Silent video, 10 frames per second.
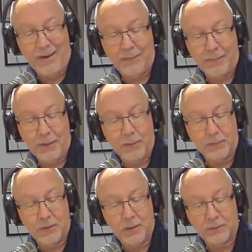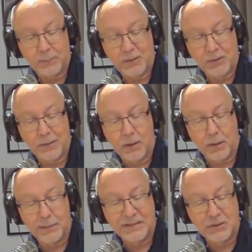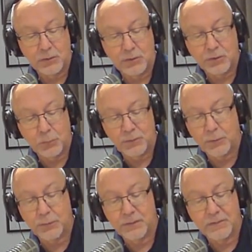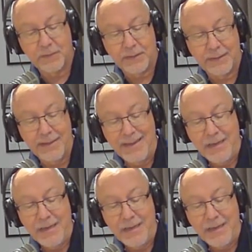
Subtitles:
out there, especially our listeners, to return to civility.